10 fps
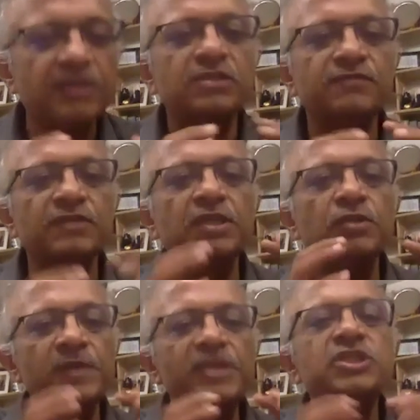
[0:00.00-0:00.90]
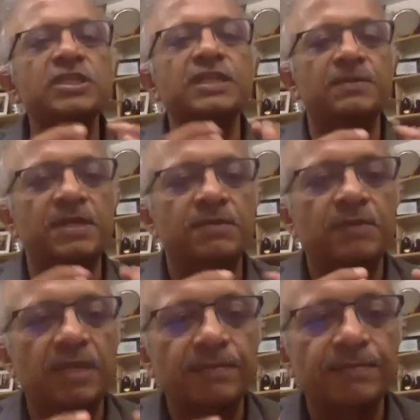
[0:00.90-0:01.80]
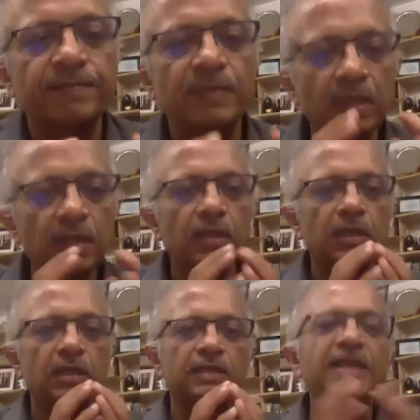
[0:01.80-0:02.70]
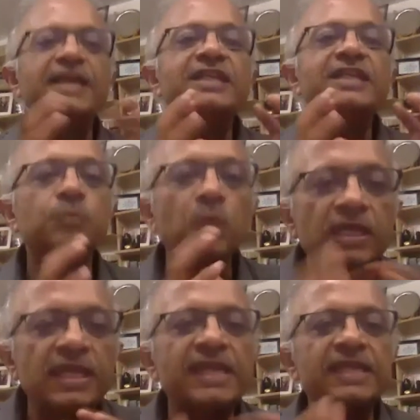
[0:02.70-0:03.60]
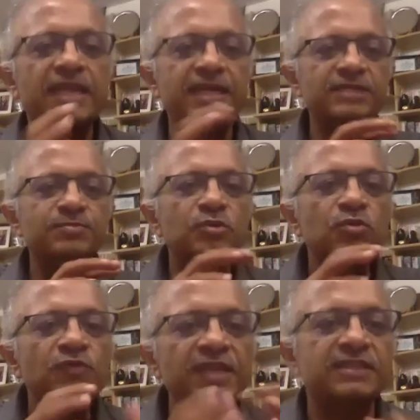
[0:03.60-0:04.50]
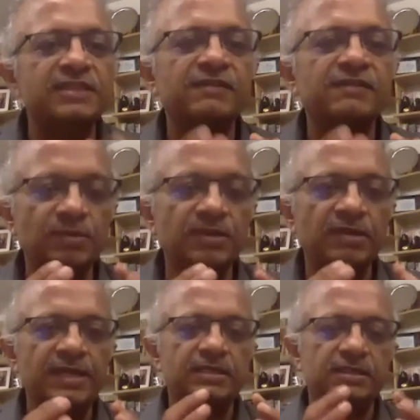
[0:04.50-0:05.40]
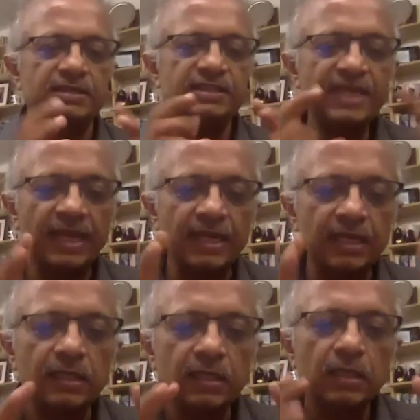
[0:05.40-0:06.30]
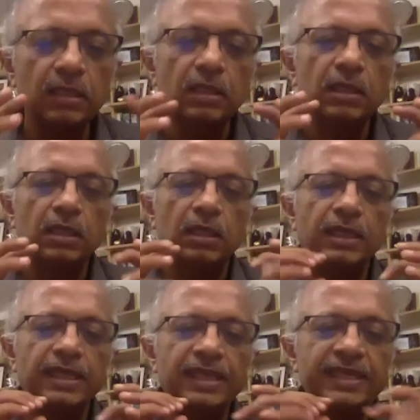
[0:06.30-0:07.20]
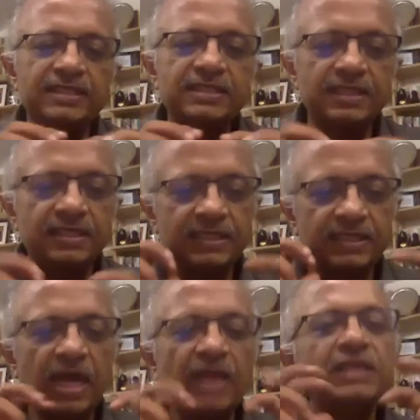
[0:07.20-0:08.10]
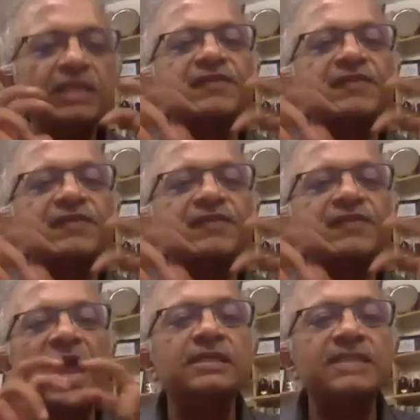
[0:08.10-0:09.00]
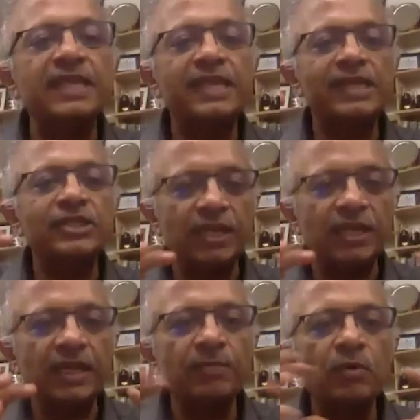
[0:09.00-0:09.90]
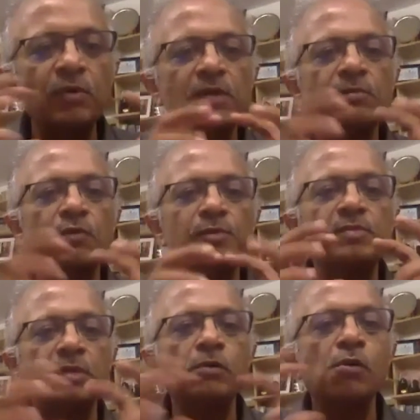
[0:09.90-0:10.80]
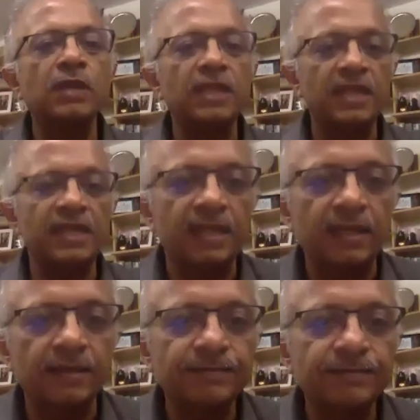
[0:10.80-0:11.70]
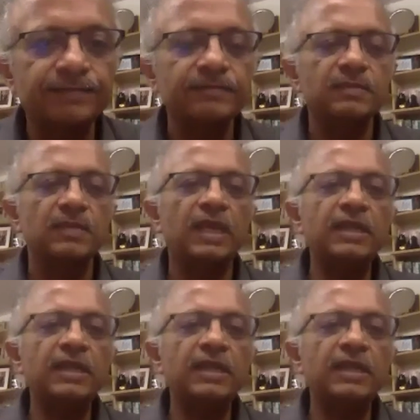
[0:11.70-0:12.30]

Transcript: of the innovation that we are doing? That it is working, that it is proving itself to be right. Second, are the different actors engaging and more people co-creating? And